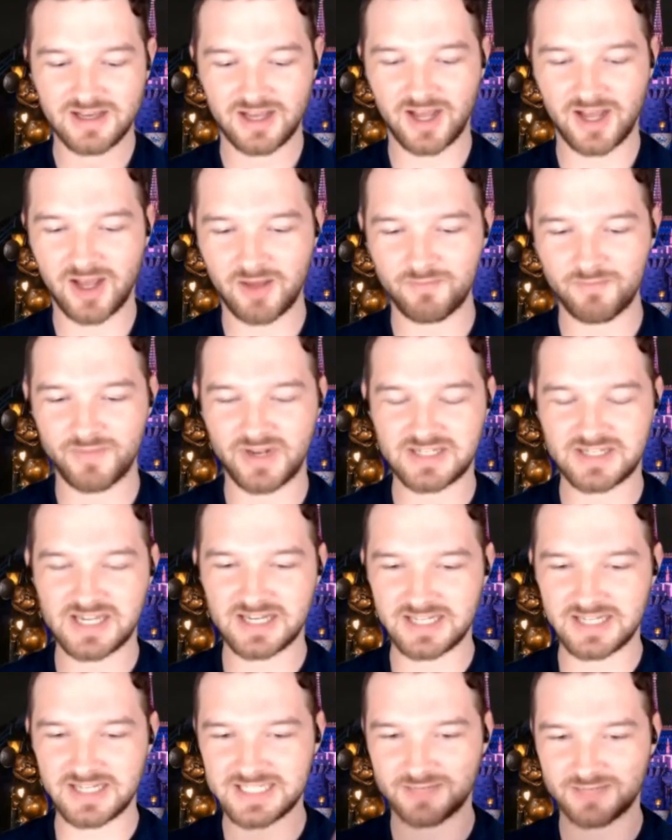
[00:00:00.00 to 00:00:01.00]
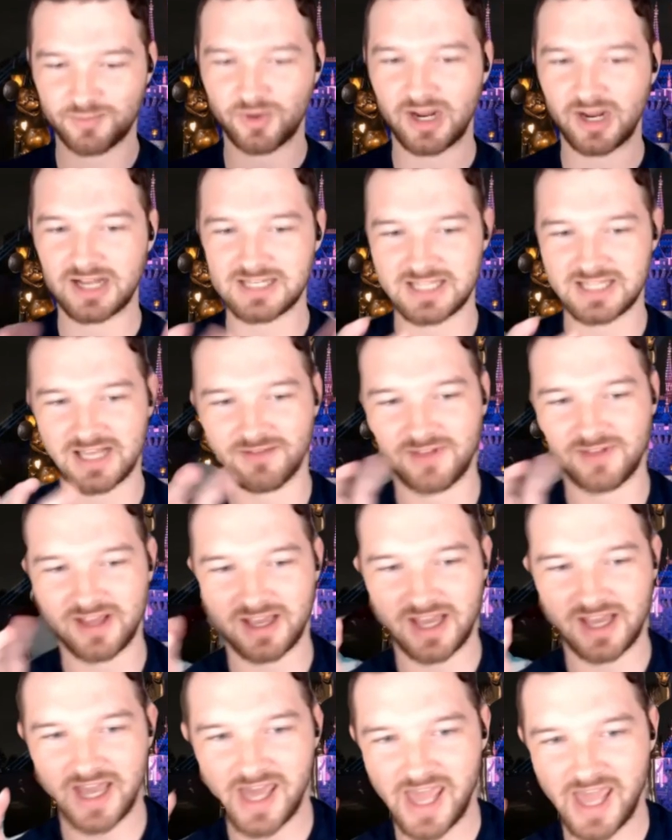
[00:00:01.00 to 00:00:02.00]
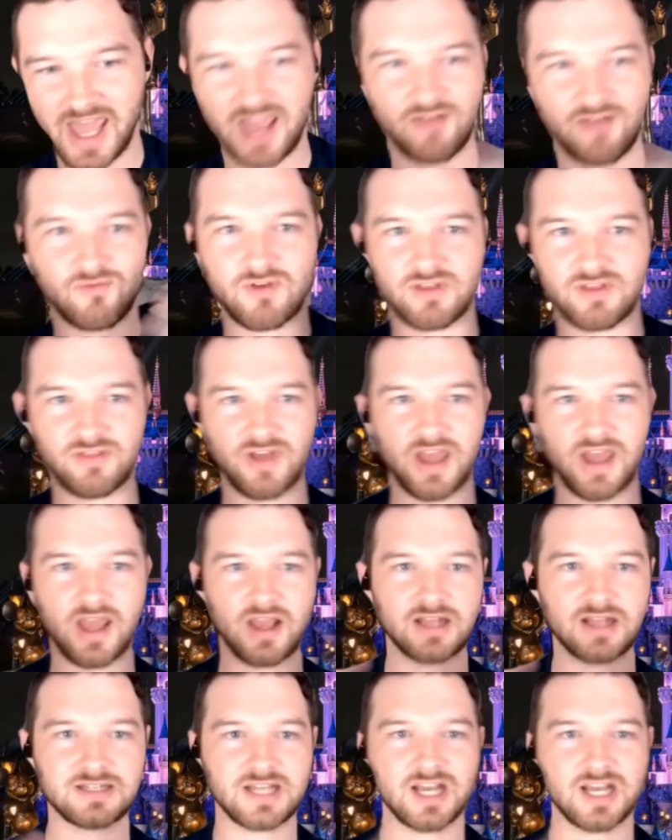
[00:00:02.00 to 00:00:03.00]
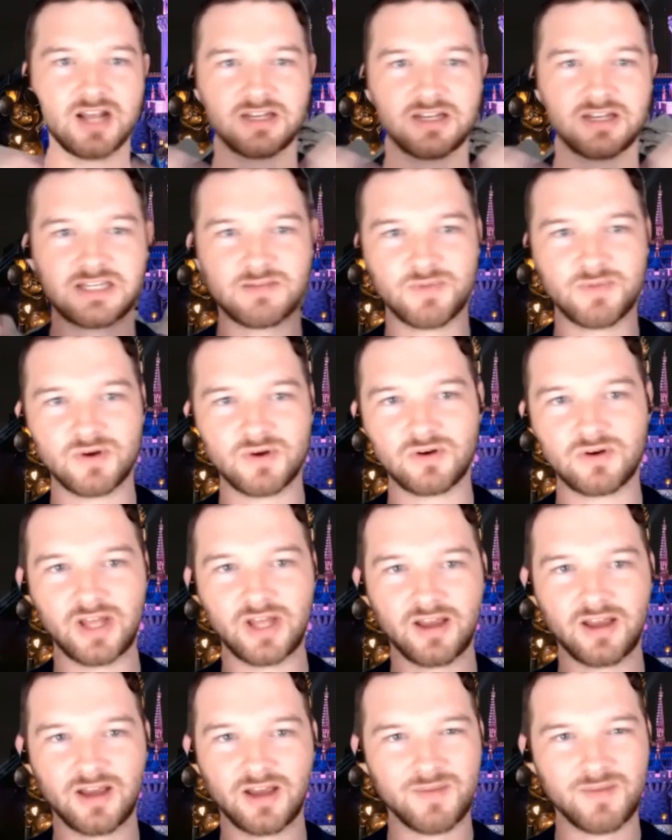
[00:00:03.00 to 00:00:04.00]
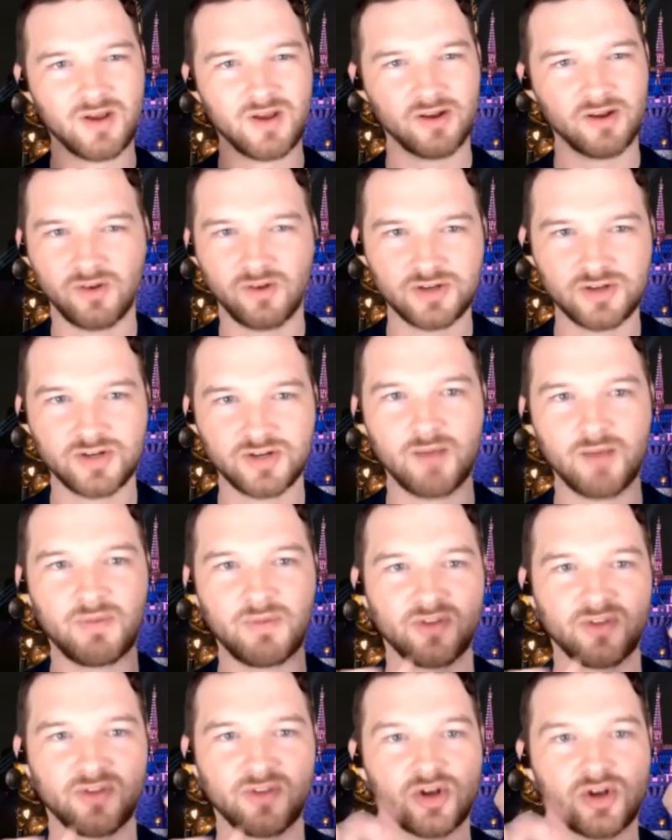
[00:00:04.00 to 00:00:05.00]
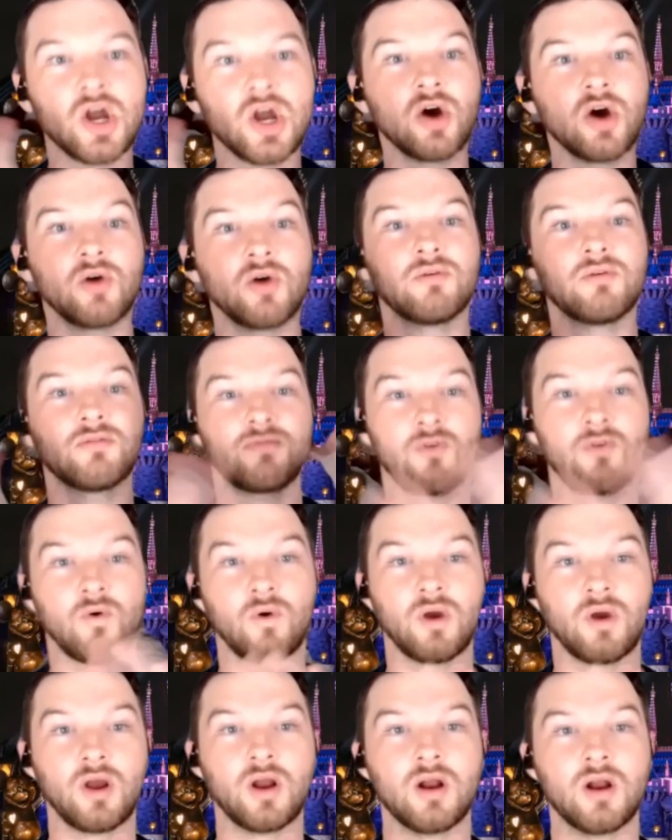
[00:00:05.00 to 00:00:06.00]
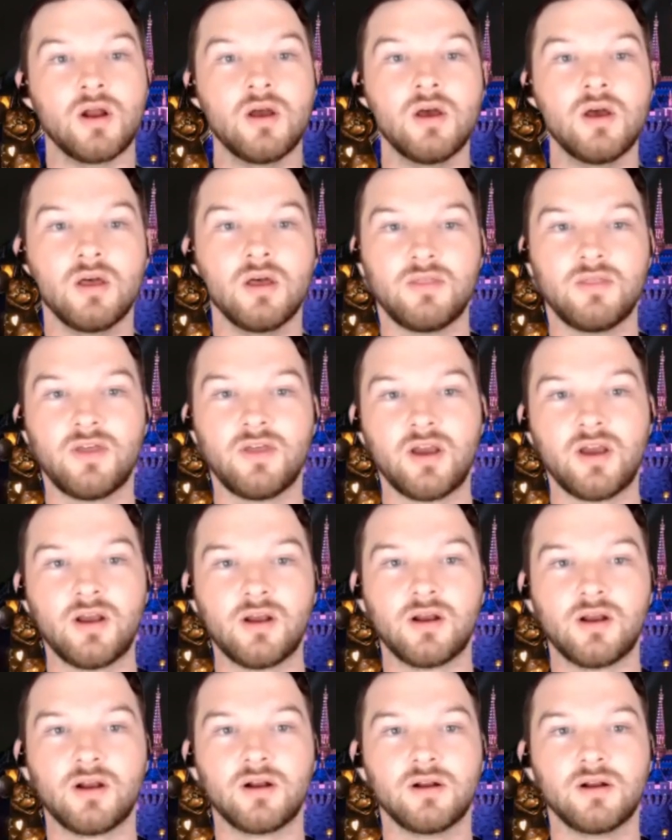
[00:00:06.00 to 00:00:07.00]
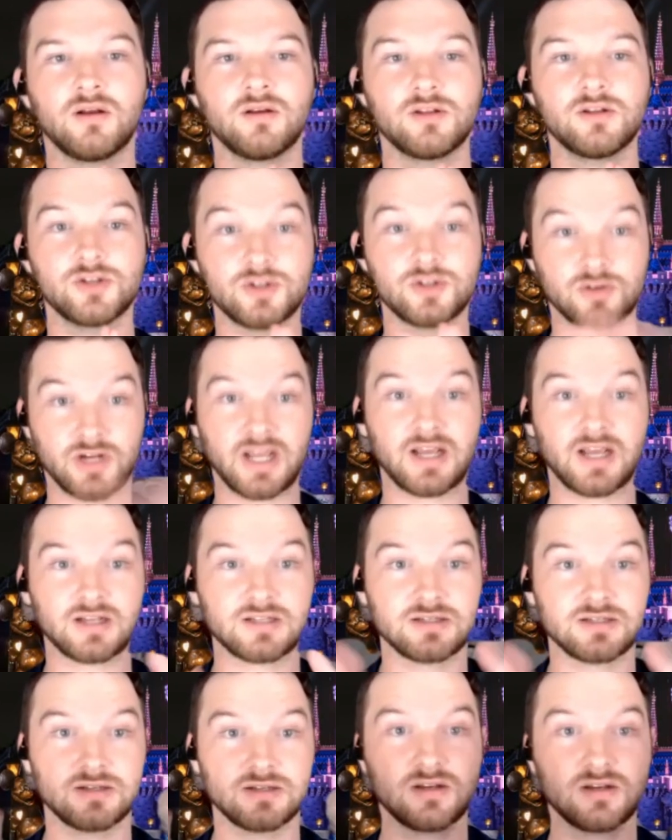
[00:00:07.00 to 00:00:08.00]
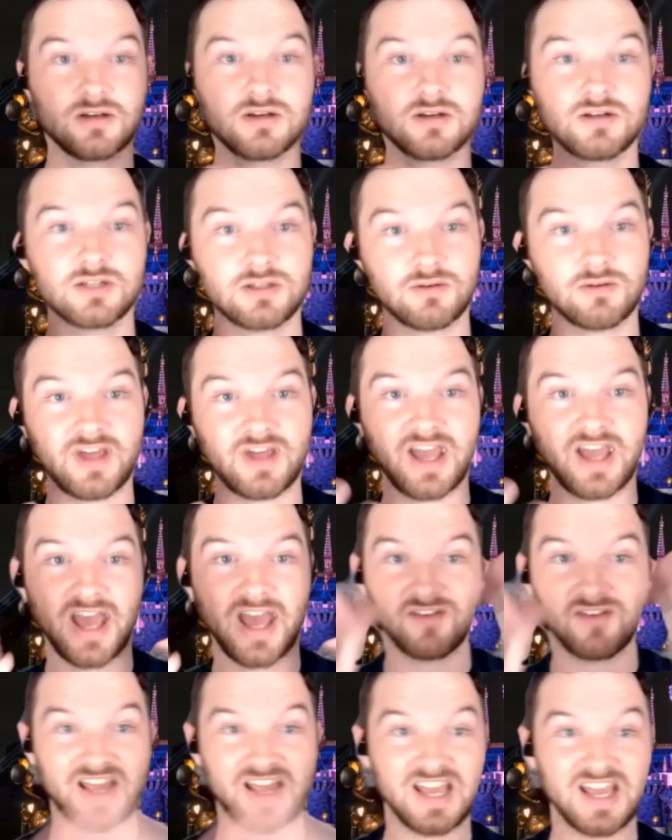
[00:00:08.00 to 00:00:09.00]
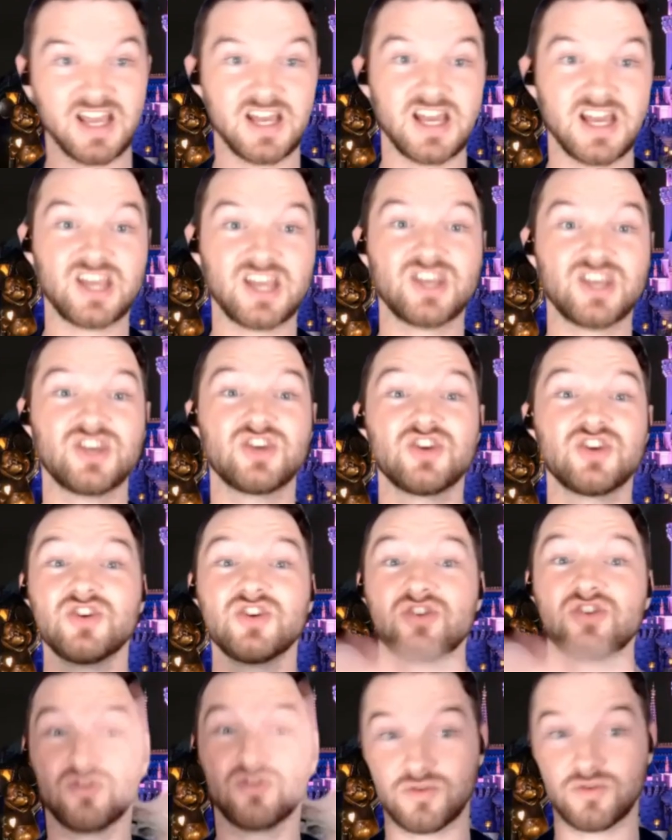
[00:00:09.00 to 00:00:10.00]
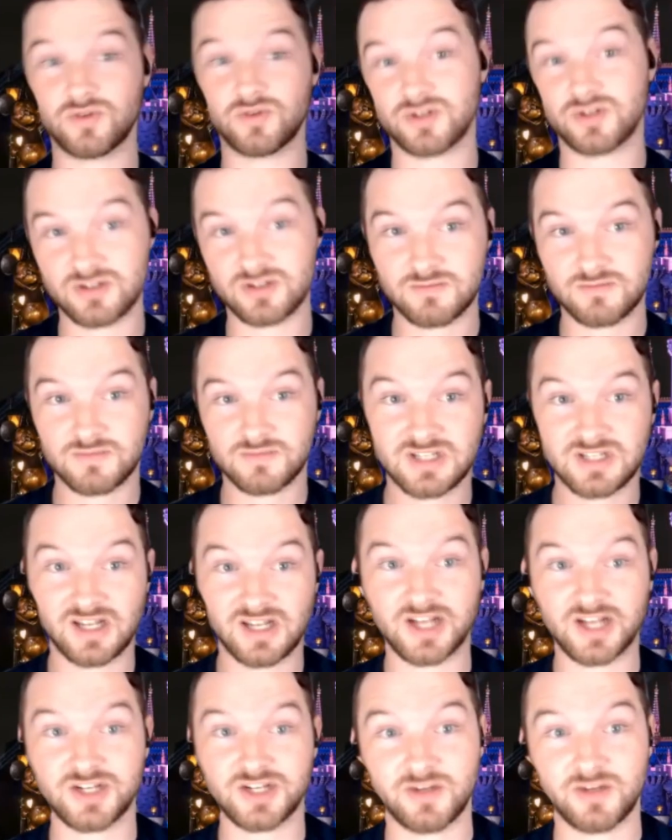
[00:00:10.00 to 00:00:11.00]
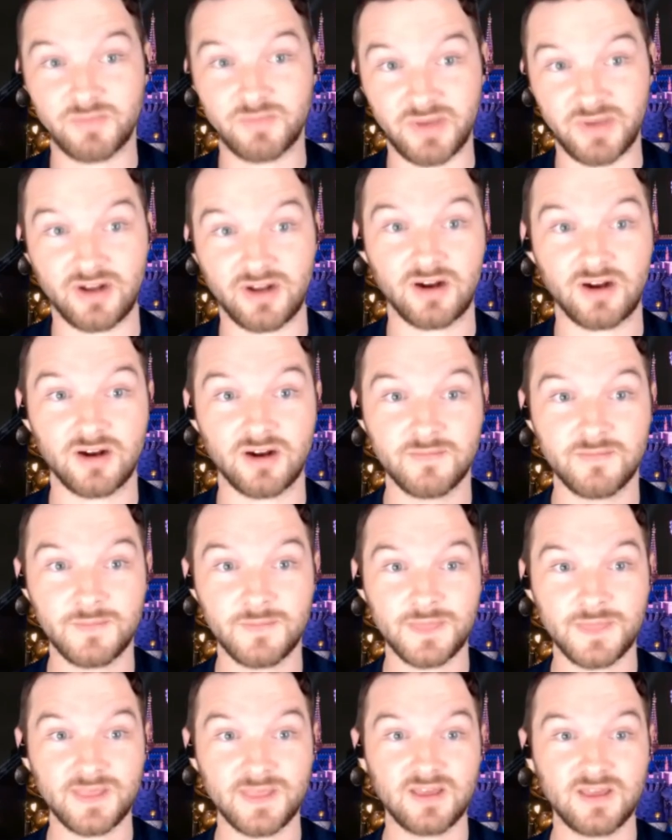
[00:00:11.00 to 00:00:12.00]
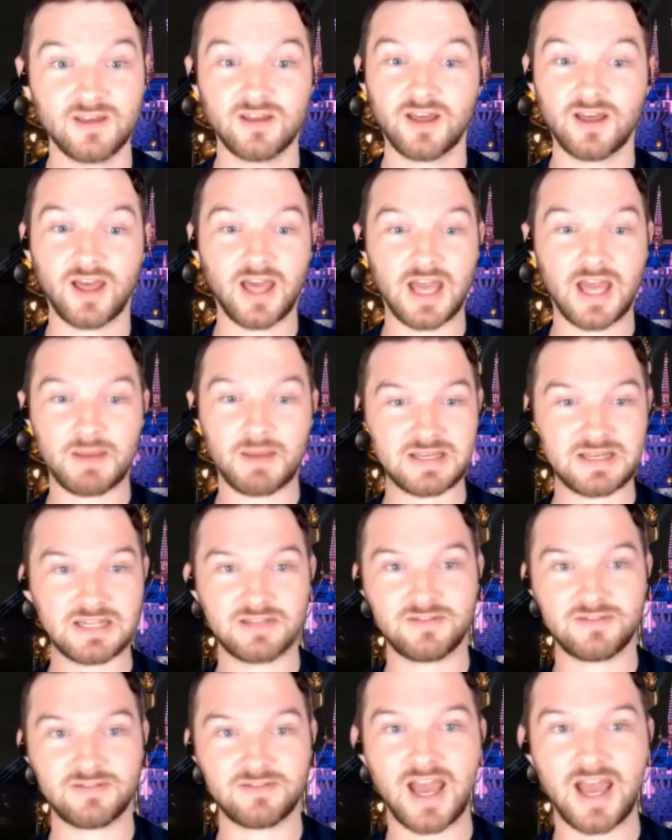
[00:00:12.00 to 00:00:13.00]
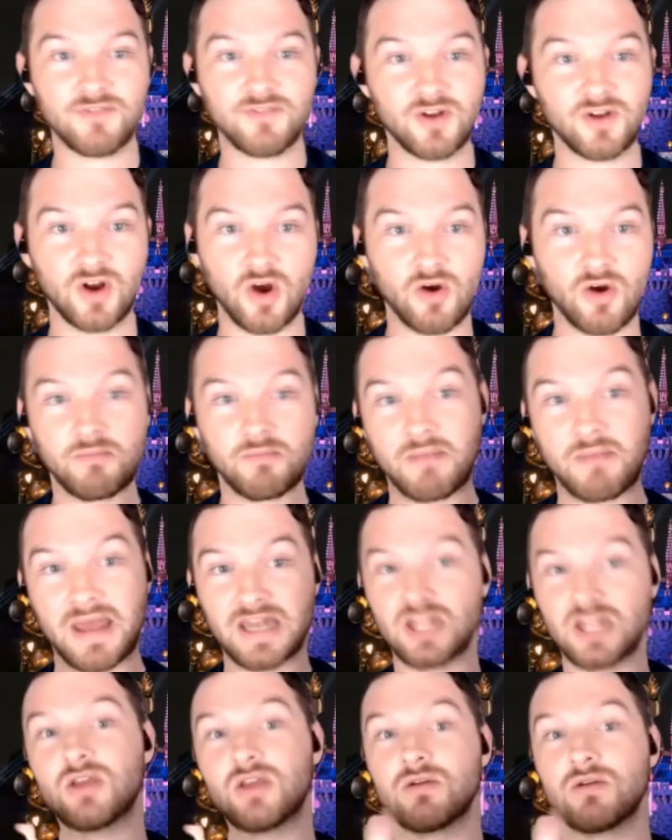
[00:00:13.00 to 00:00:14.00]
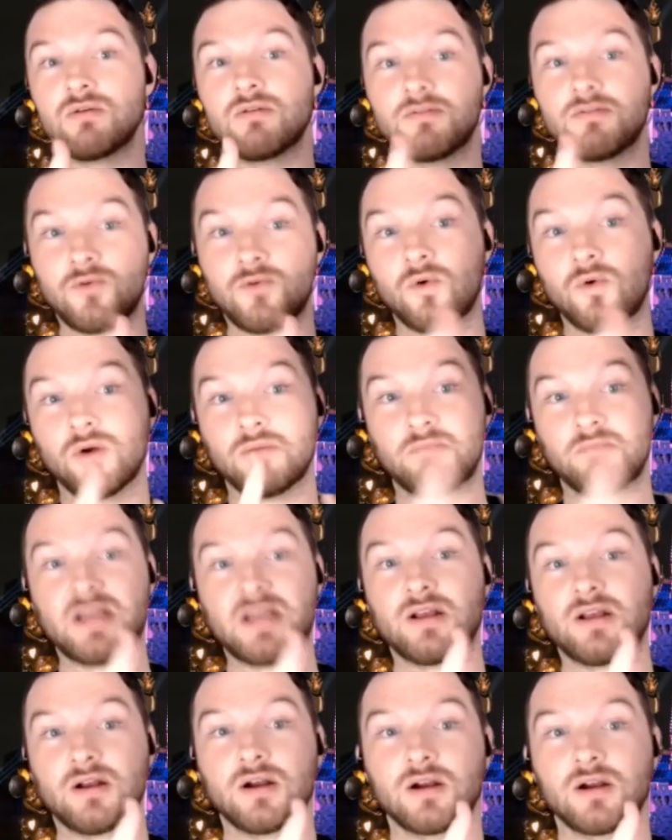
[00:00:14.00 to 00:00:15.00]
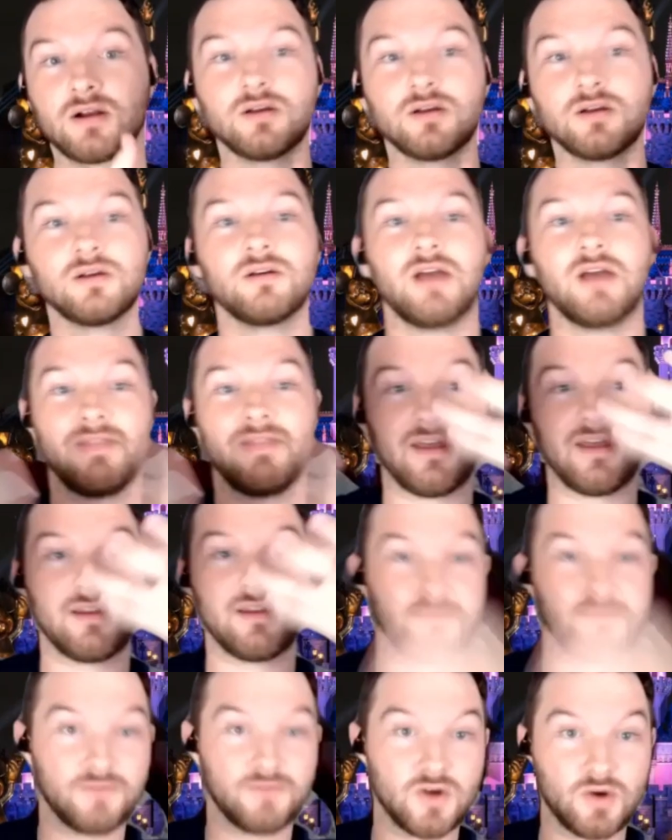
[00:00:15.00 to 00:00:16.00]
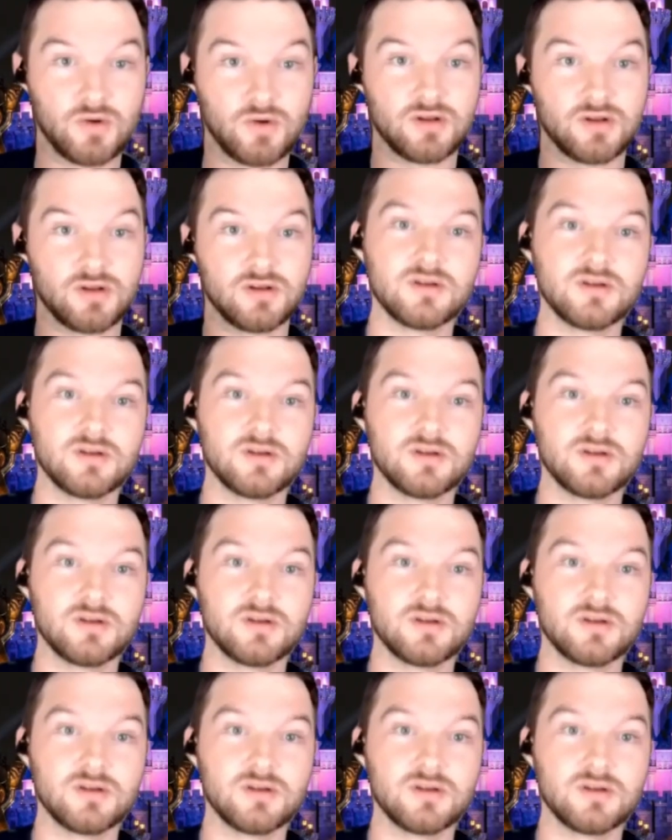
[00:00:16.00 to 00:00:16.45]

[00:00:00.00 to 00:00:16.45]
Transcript: Um, but it's like decent price. And they have like everything. It's like a typical like American restaurant, but they're known for their drinks. So they have like a huge selection of beer. Mm-hmm. I mean, they have their own menu for beer and then oh. food.